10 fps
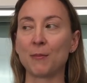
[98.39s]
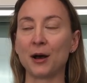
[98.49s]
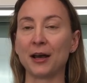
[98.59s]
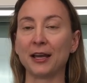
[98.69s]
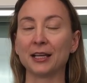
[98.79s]

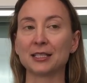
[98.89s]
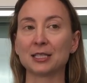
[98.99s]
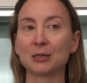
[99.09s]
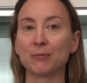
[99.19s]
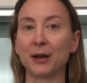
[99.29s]
my
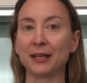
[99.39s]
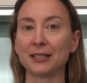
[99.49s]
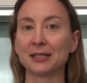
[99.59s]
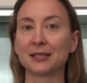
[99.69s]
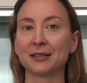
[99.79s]

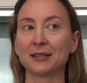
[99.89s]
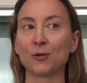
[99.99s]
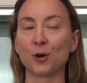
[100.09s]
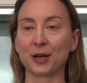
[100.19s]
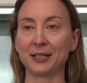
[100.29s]
spice
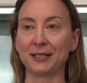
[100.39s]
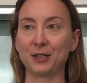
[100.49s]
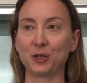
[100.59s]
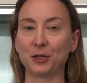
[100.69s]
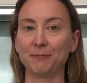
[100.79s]

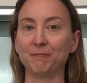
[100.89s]
organization.